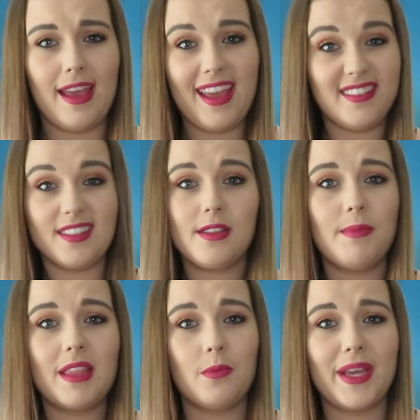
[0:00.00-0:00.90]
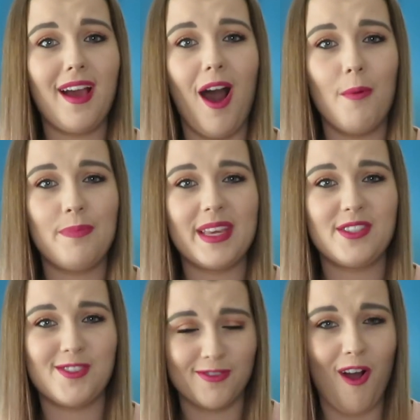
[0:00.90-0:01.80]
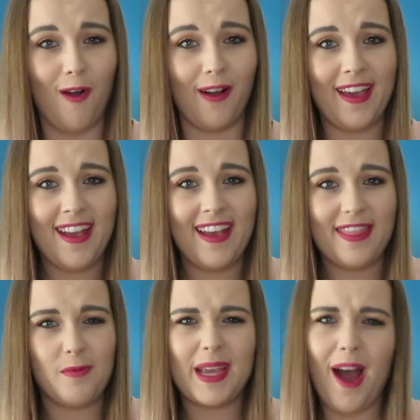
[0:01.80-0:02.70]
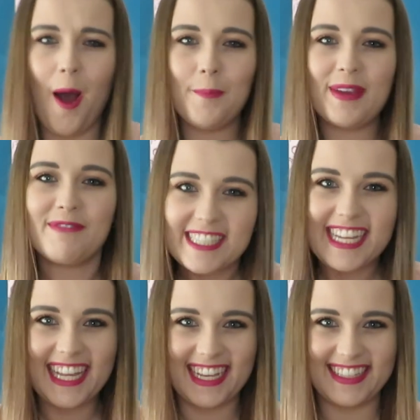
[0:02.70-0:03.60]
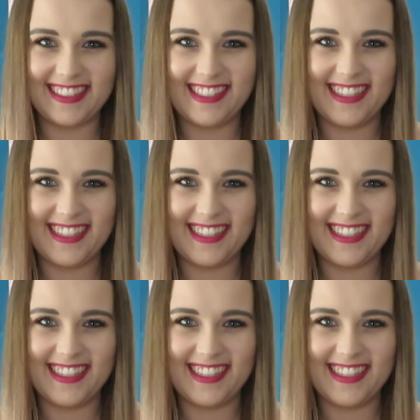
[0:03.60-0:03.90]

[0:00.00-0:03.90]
it doesn't mean that we can't be strong, that we can't be resilient.